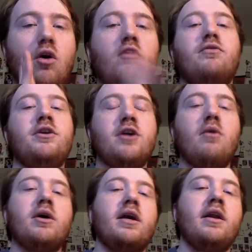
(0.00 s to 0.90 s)
Hopefully
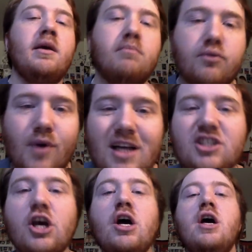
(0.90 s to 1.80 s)
Noah can
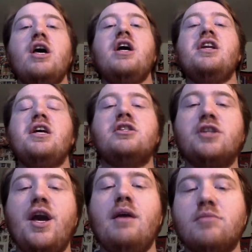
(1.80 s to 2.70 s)
impress in his
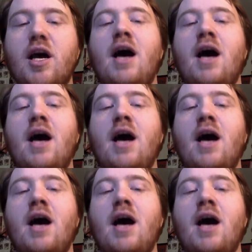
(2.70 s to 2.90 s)
games